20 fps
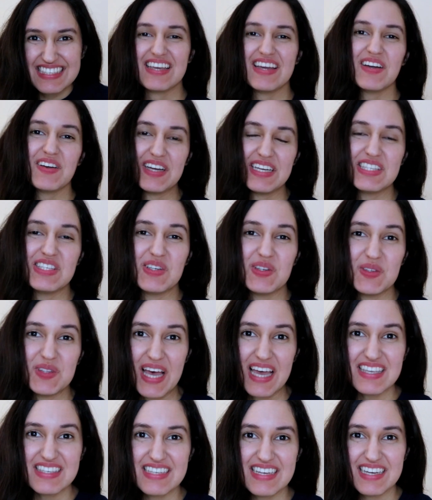Alright, so
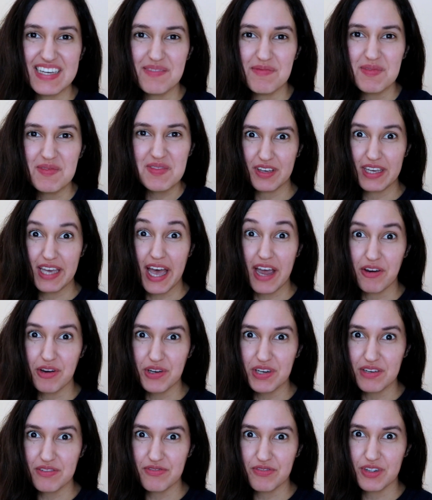last time Cairo
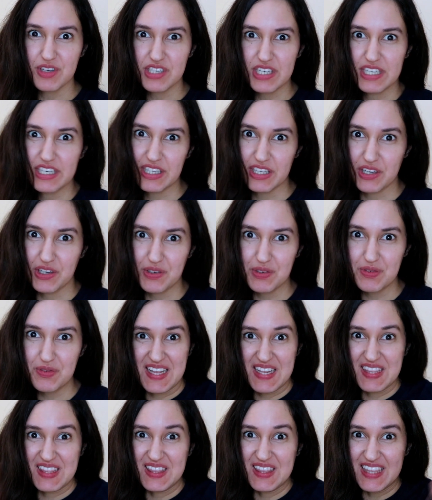confronted Clove.
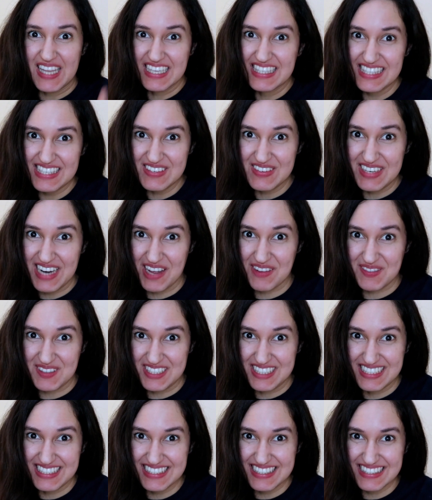Let's see what
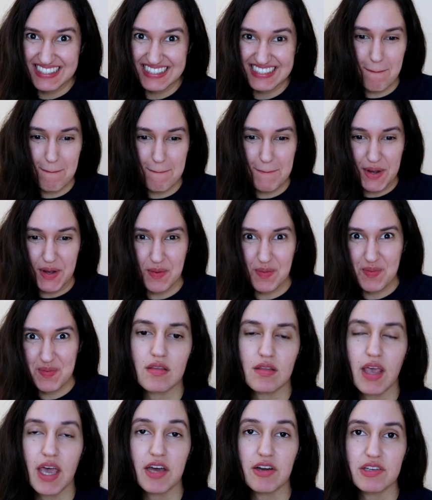happens. Boom!
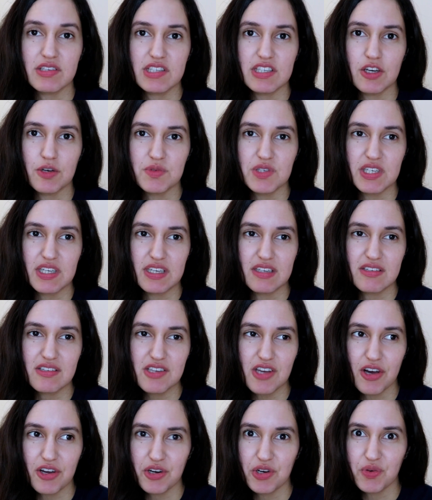I honestly hope she can
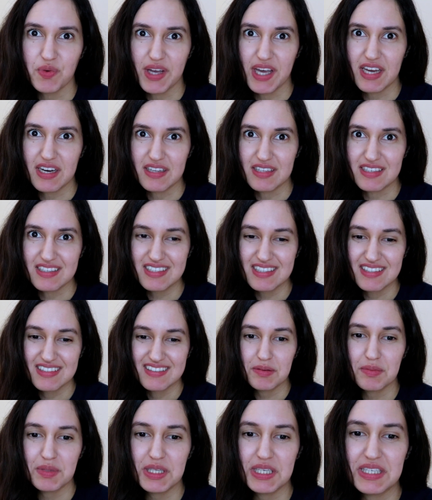talk her way out of this.
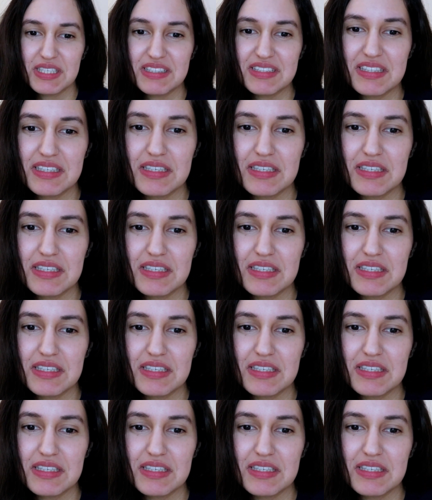Please.